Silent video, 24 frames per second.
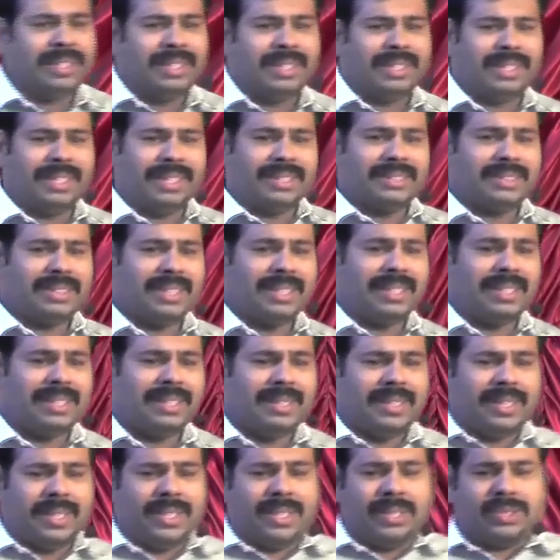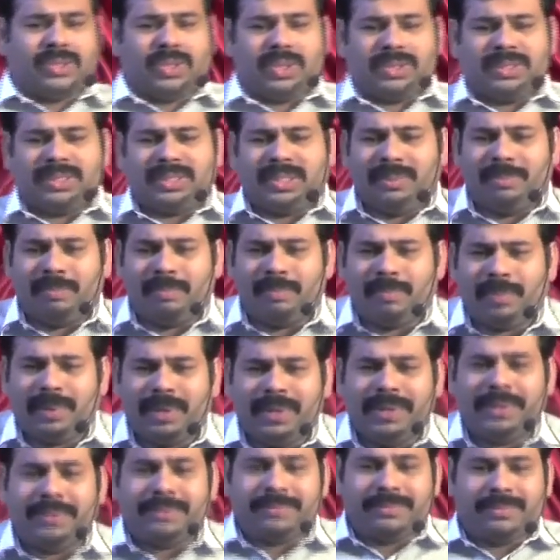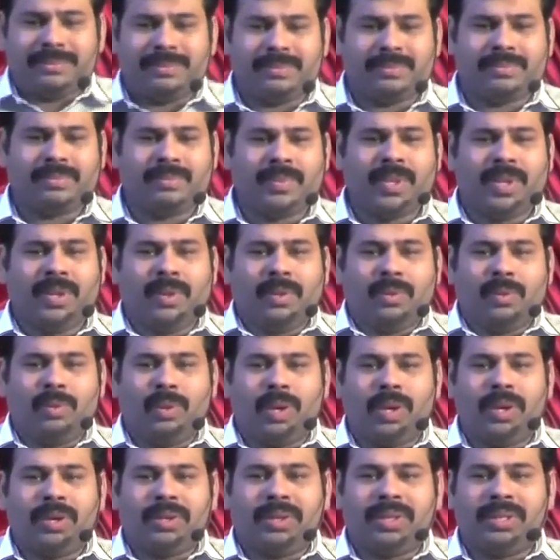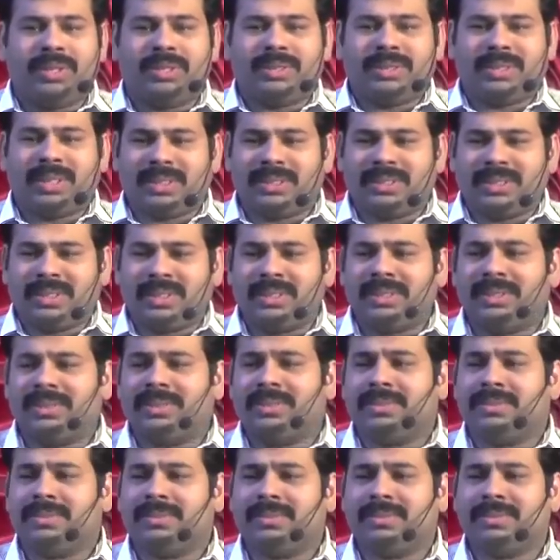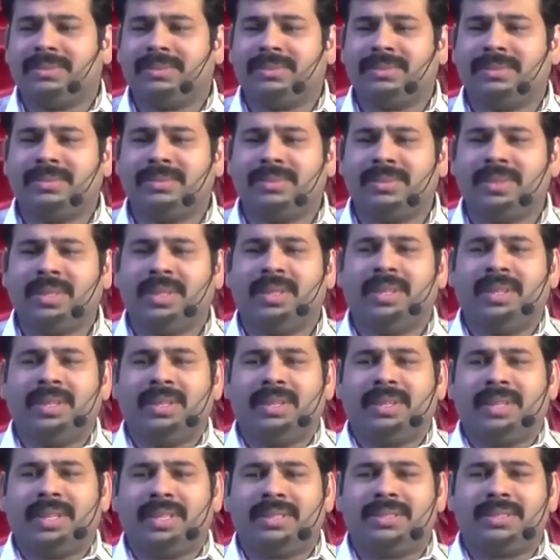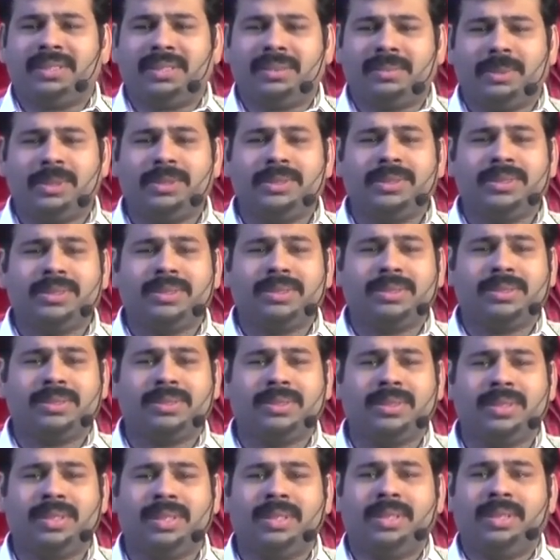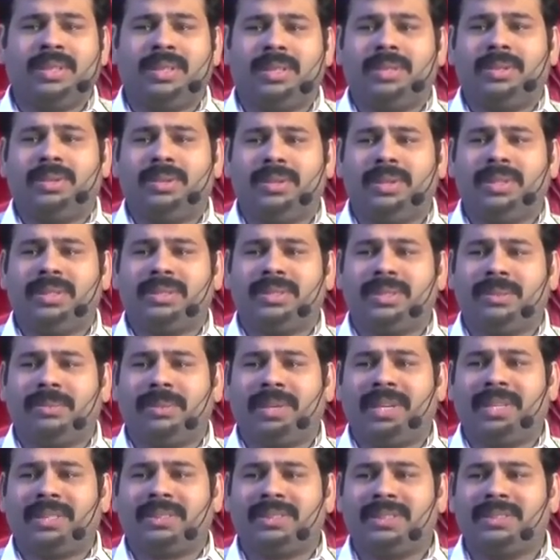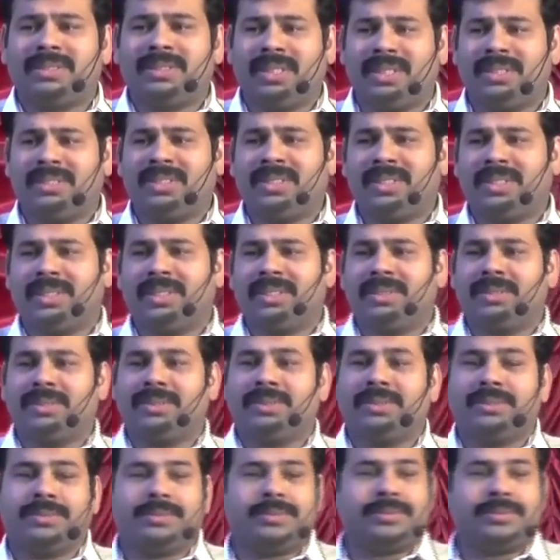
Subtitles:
Yes, sir. So simply, what is testing? Testing means doing some actions and checkings.